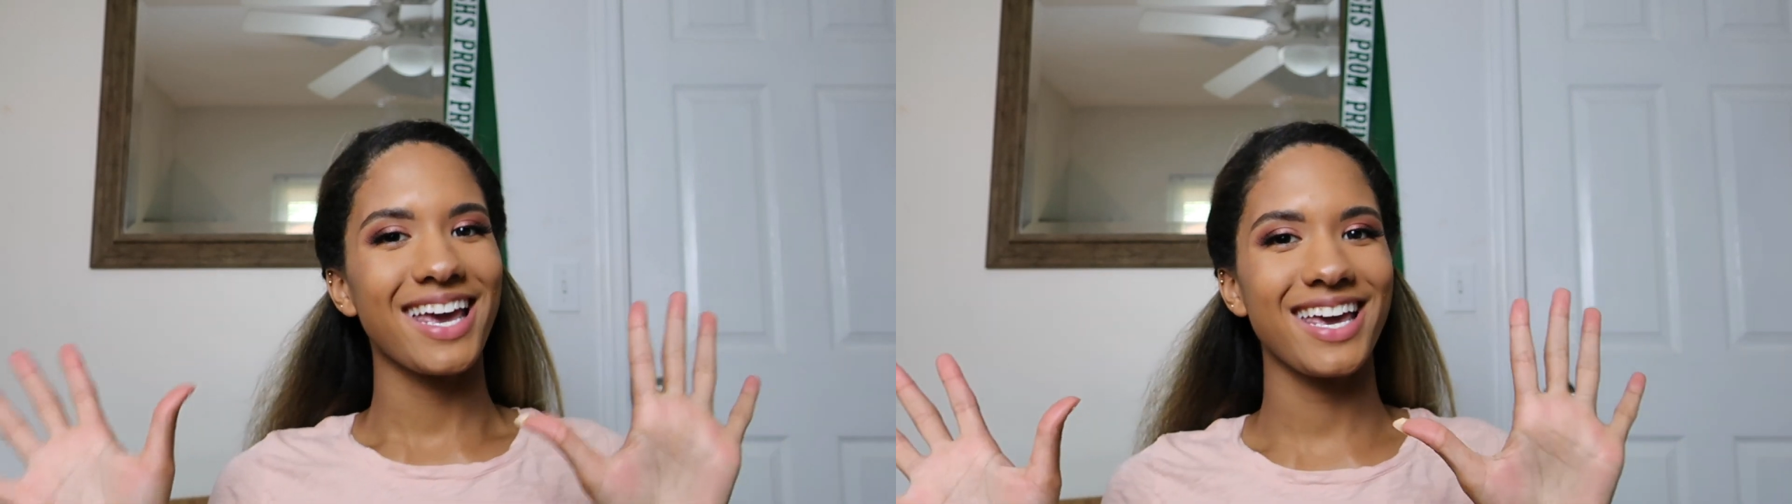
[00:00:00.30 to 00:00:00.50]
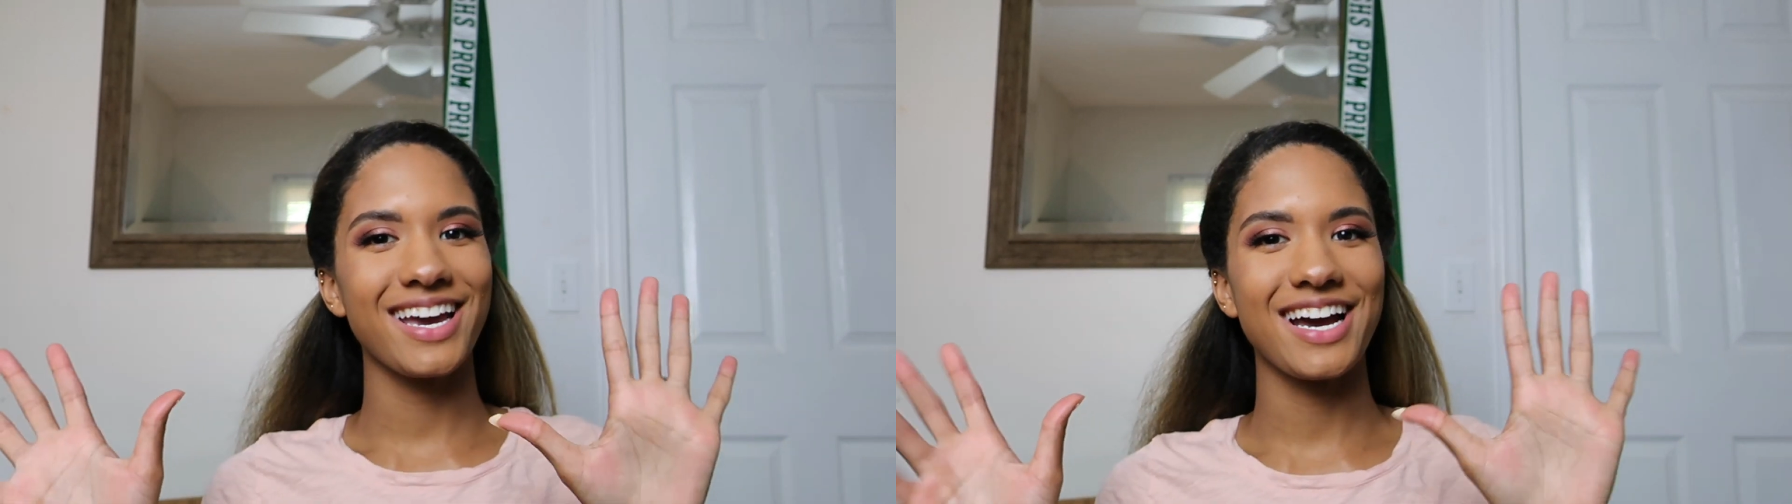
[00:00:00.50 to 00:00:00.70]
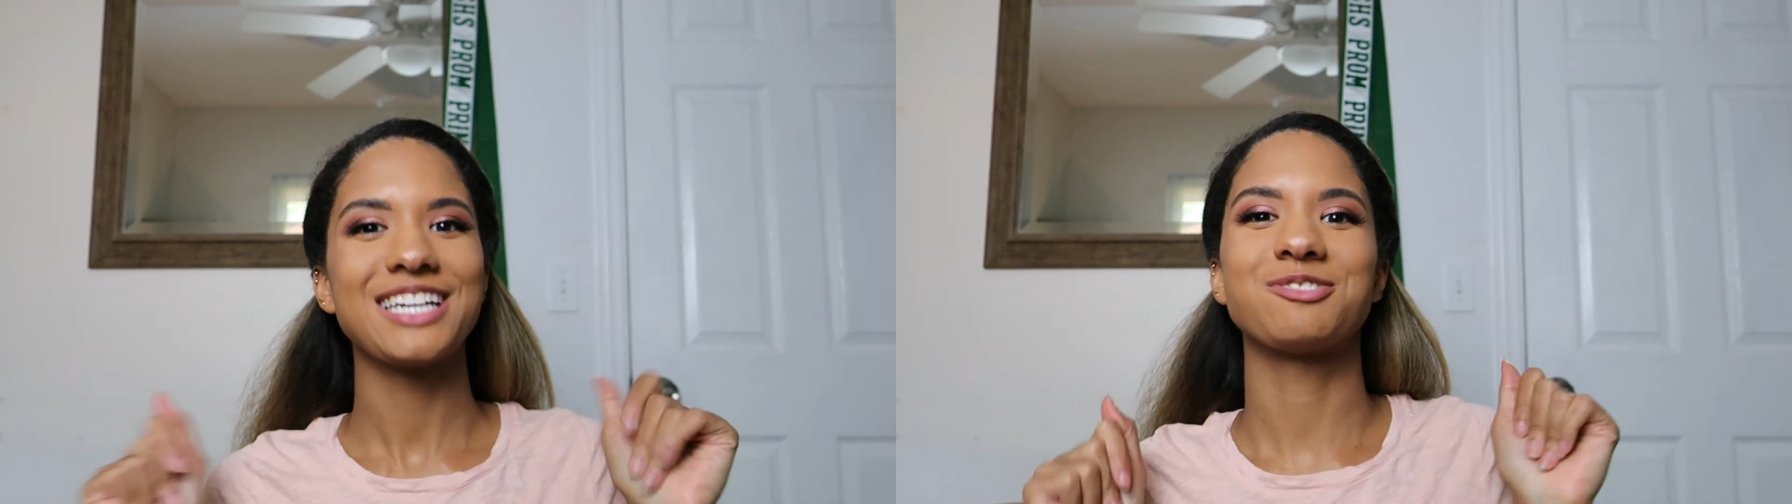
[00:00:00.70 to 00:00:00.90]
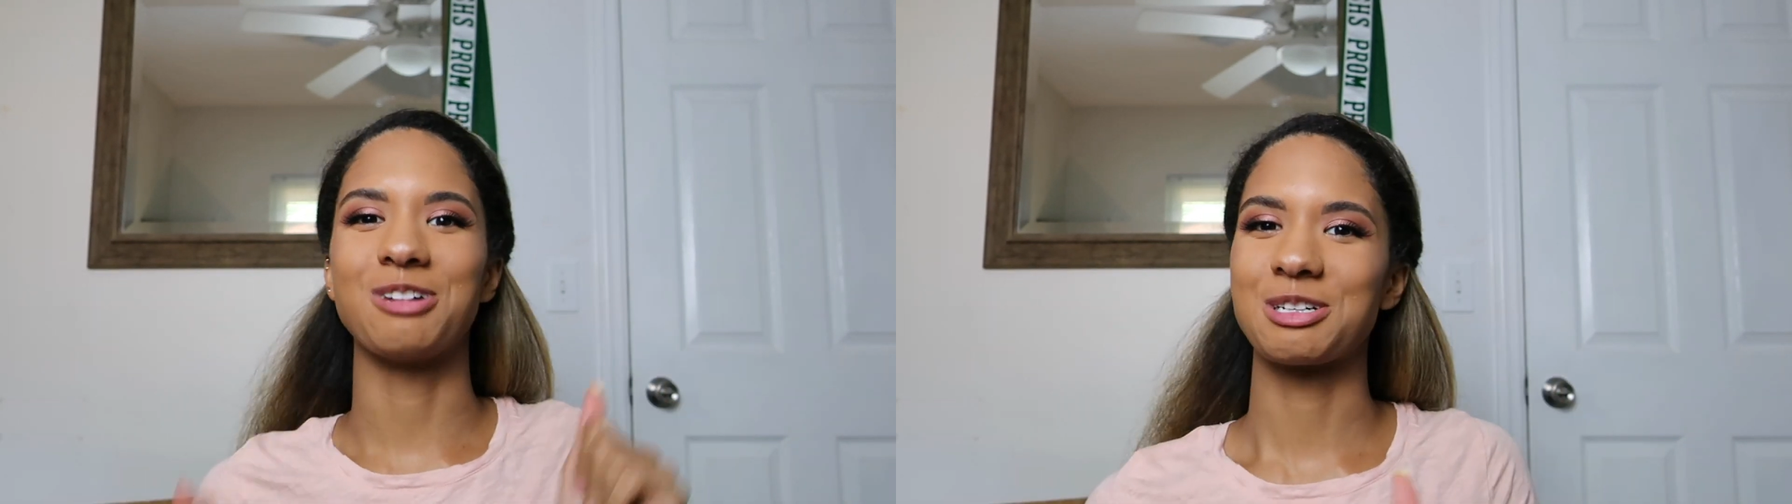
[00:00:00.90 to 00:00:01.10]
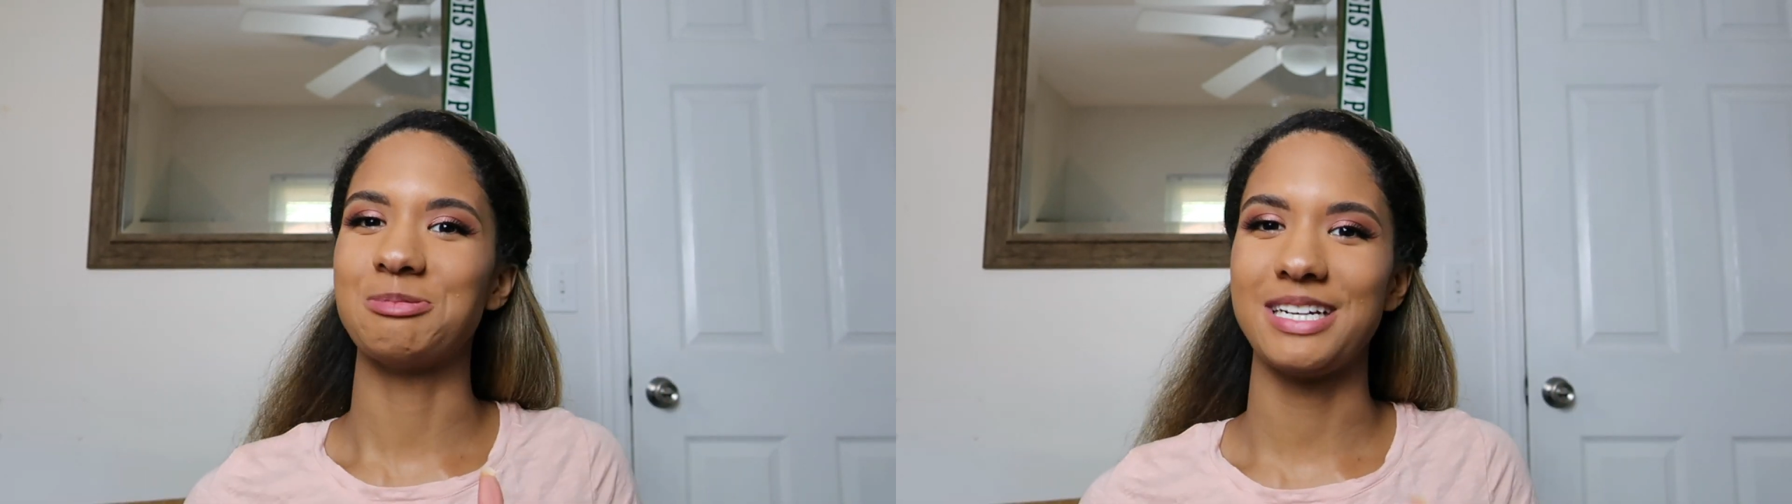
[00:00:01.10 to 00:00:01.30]
Hey guys,
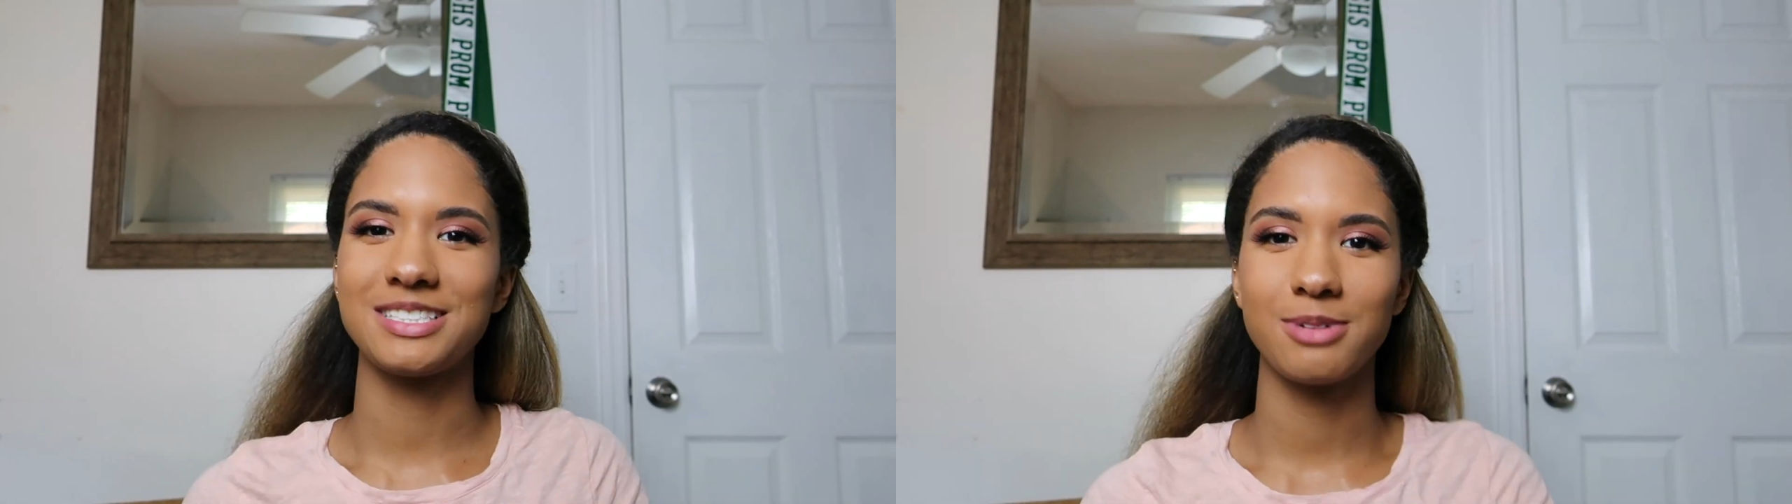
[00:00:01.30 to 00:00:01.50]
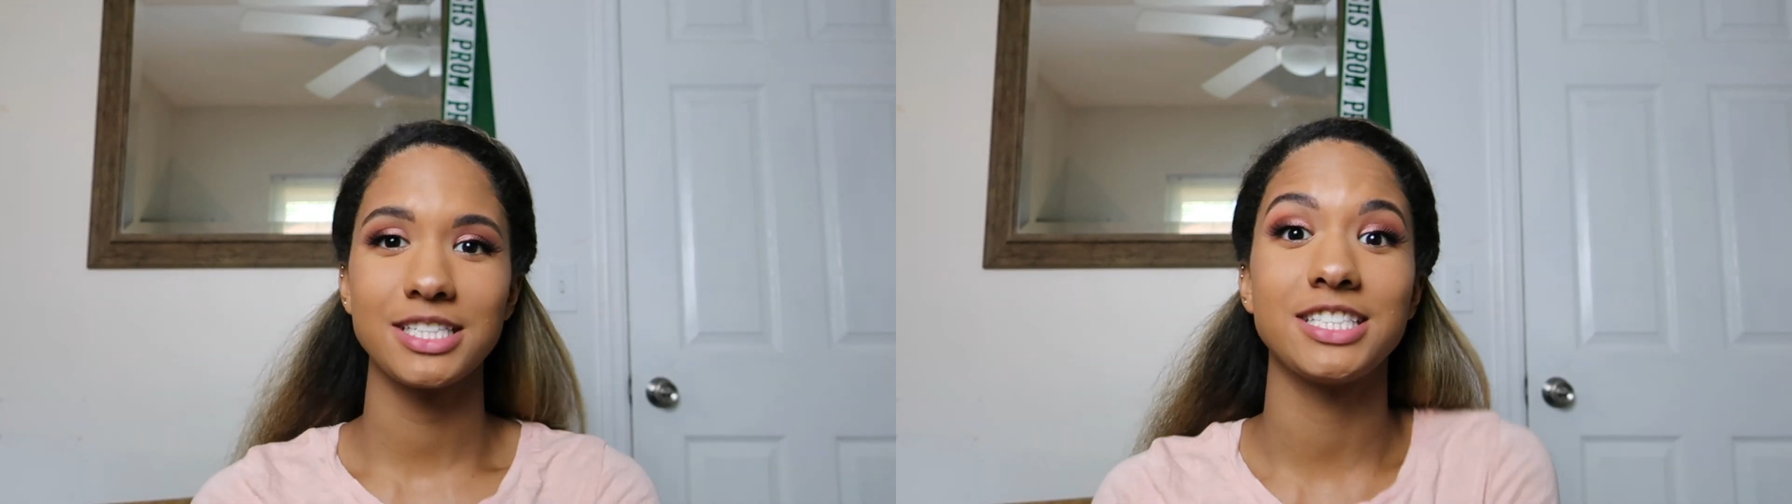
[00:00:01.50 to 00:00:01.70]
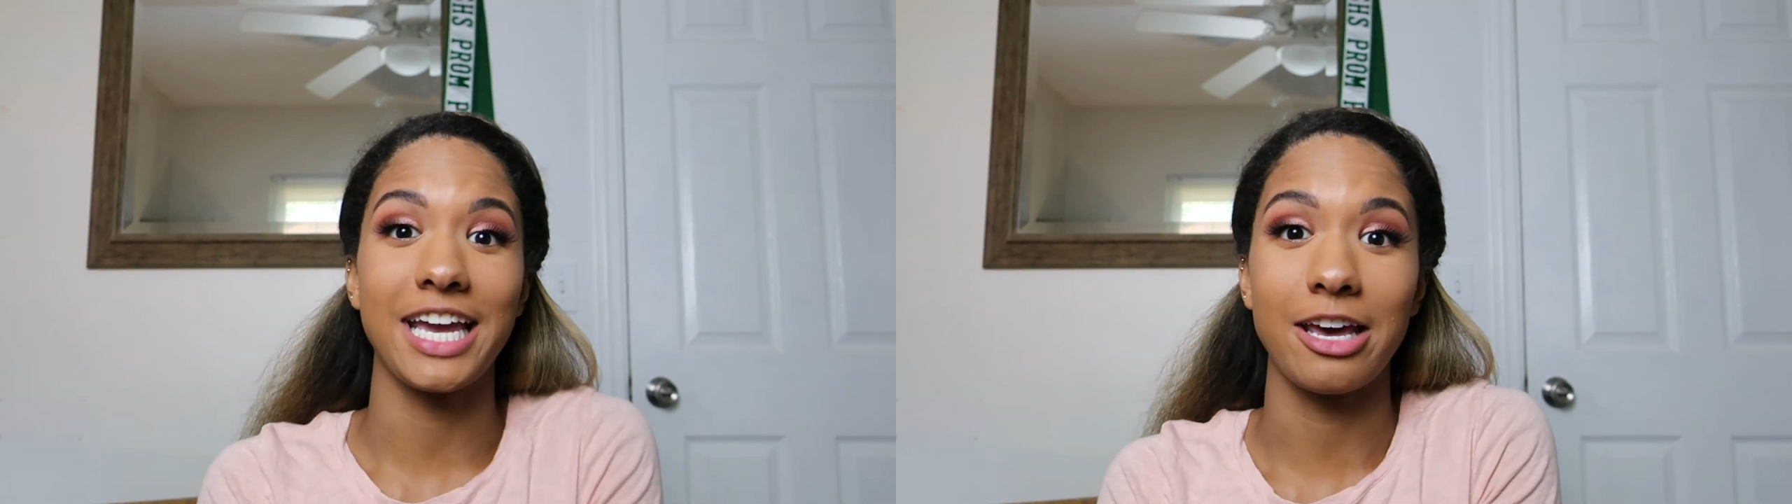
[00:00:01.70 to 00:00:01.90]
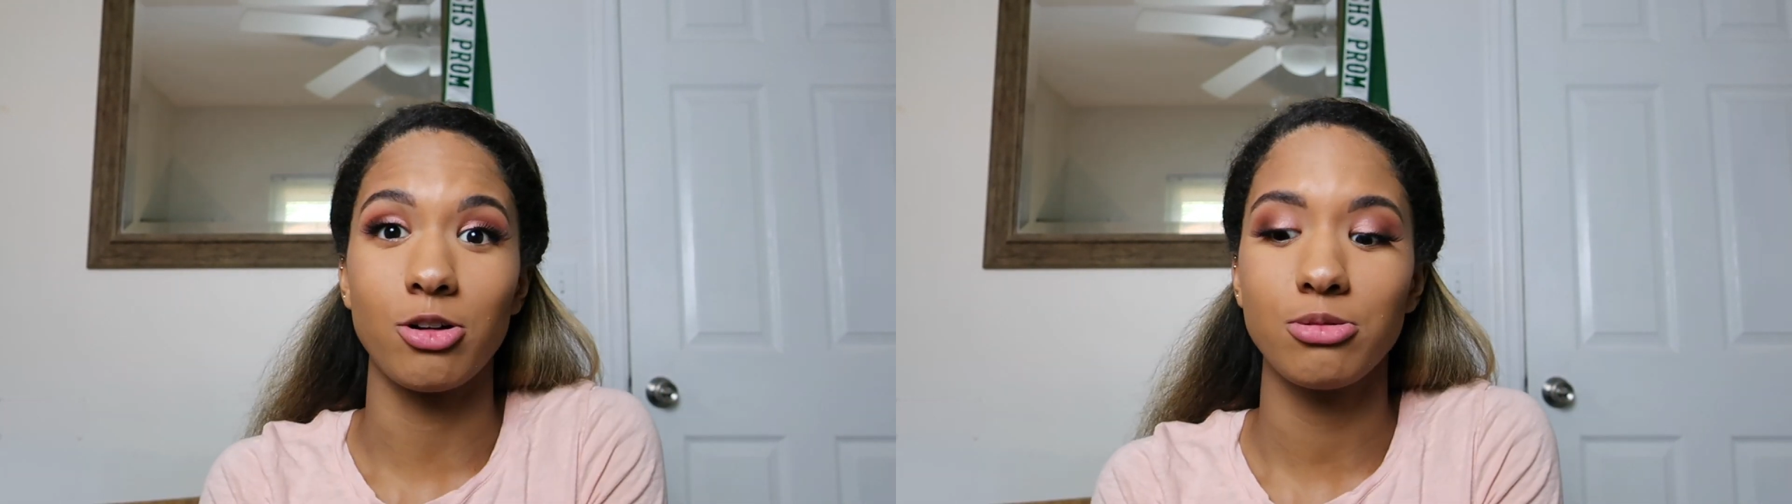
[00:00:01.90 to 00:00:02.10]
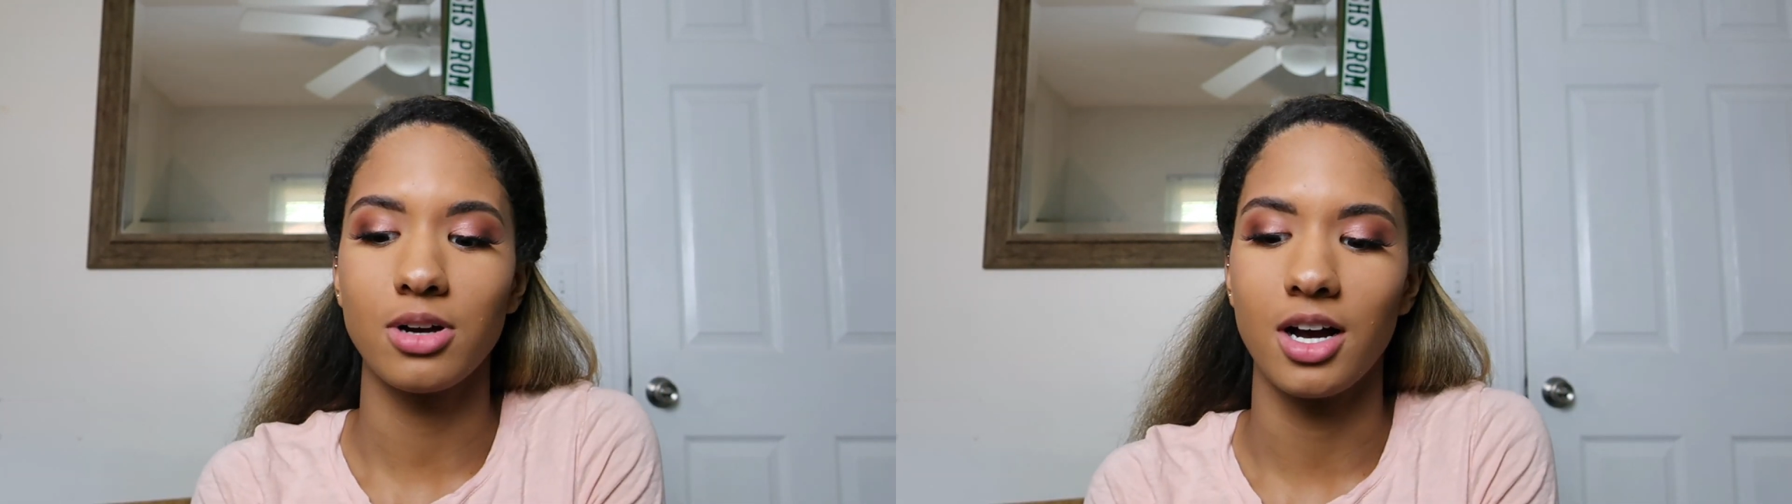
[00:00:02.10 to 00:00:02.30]
welcome back to my
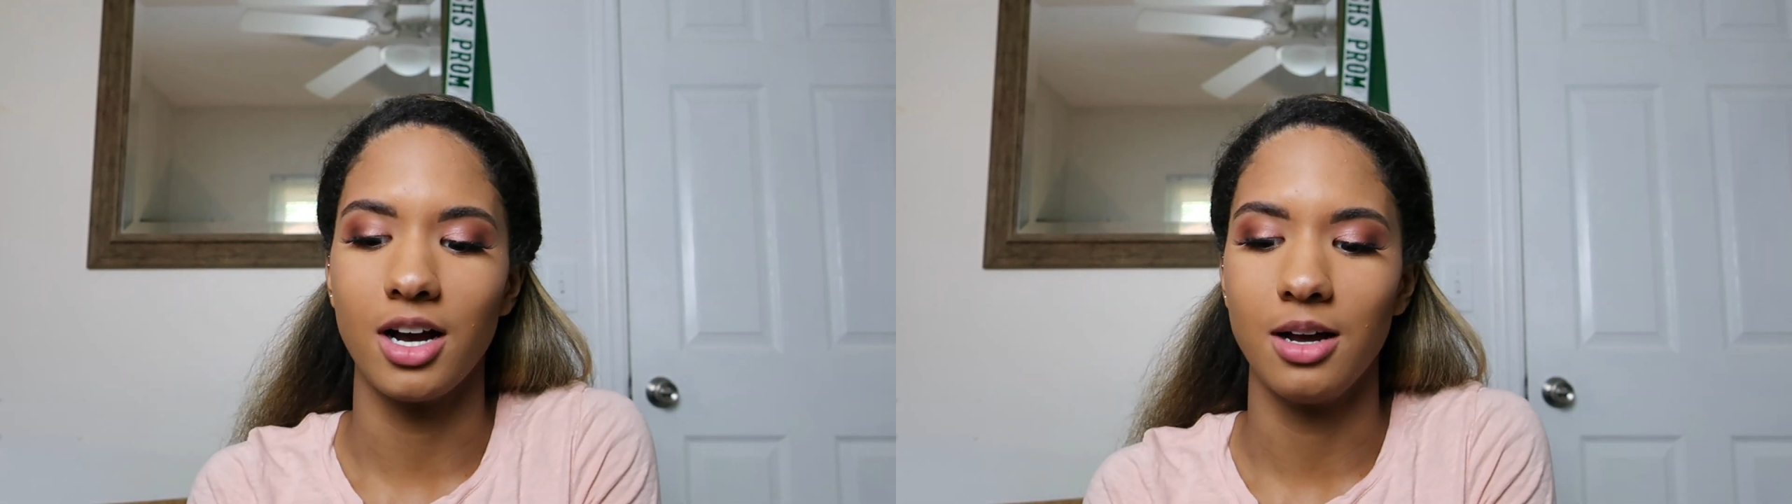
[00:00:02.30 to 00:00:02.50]
channel.